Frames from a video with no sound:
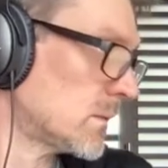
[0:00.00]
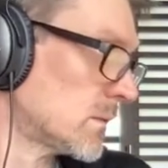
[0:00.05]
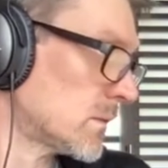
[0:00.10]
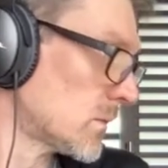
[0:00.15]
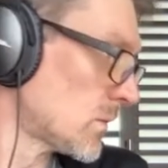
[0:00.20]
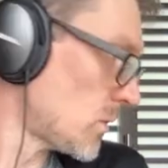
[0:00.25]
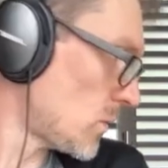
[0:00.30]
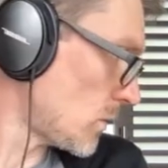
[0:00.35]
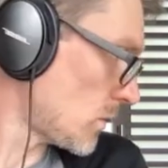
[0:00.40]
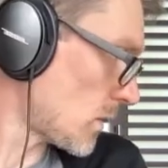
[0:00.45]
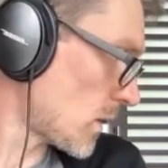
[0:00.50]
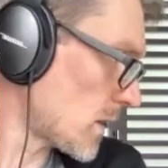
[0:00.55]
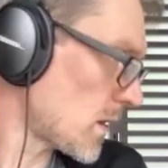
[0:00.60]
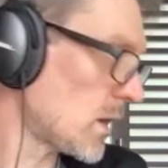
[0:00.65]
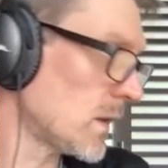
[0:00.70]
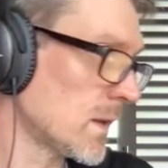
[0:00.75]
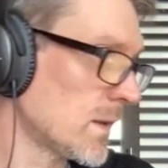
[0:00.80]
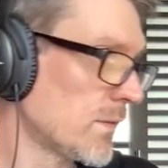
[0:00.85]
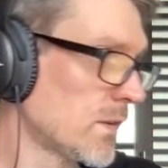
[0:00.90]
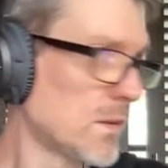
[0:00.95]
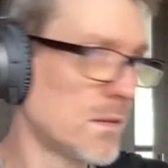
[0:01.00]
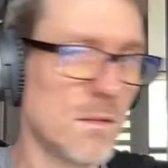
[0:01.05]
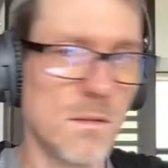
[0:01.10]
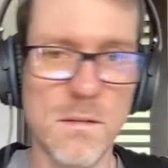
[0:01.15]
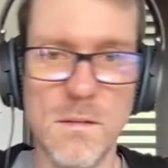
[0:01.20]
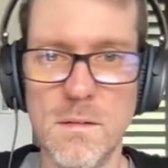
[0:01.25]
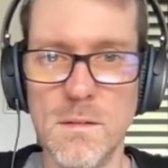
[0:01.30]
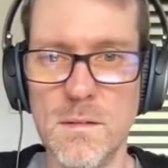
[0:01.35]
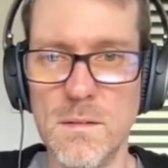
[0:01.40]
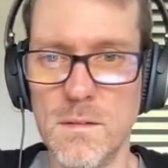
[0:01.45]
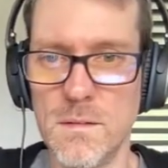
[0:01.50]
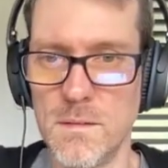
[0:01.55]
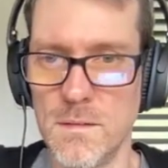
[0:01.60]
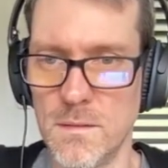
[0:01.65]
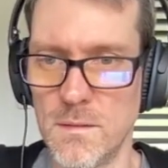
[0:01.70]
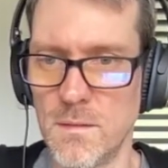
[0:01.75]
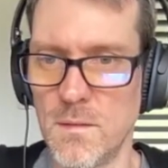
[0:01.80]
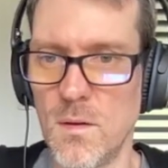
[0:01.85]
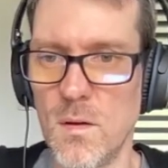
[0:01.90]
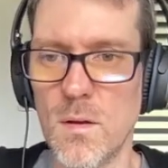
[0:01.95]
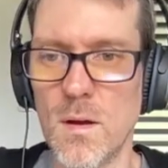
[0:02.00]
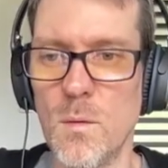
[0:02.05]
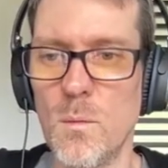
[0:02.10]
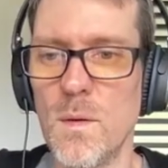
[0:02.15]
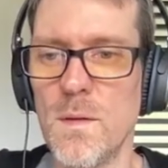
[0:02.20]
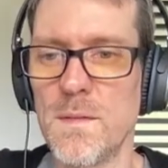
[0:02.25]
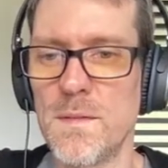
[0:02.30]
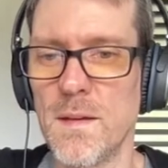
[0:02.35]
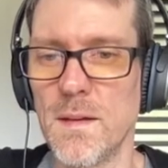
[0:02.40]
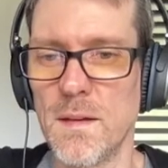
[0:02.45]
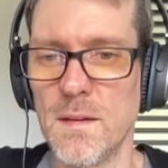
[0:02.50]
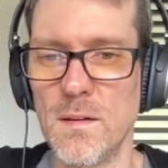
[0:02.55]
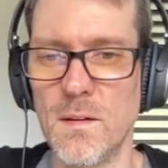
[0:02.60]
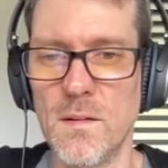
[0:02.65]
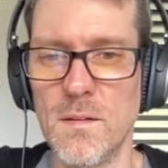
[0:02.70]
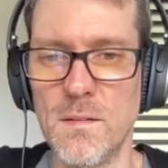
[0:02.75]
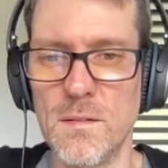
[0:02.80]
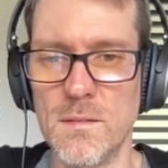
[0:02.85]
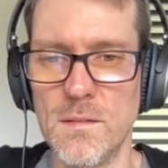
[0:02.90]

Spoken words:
Cool. Are y'all leaving? Hold on 1 second, y'all.